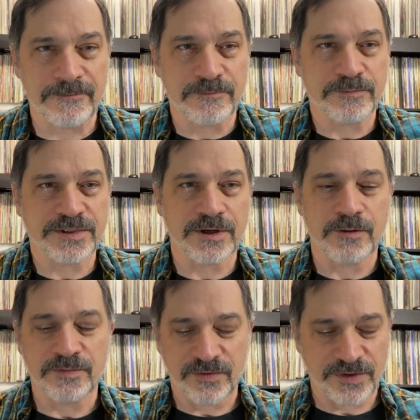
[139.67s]

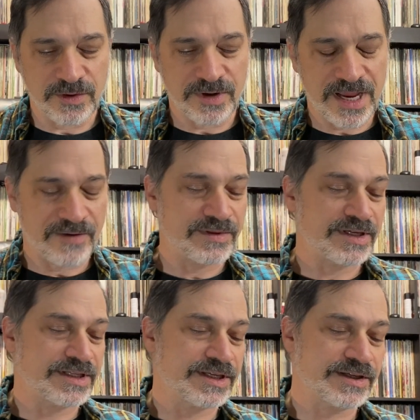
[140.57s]
So if you don't have
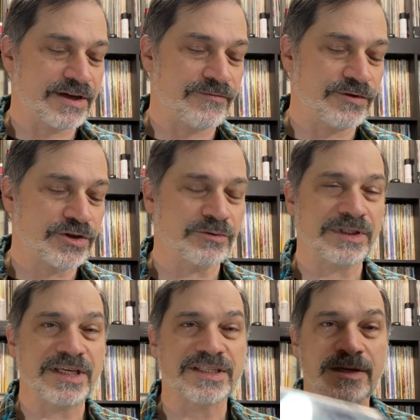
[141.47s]
this, this is official
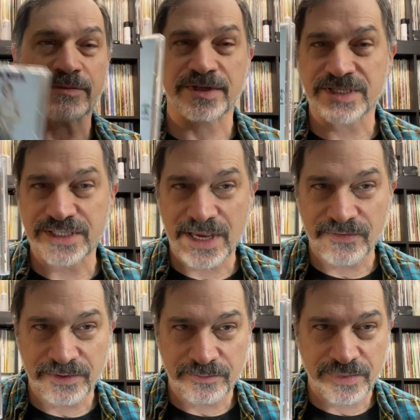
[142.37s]
release number 7,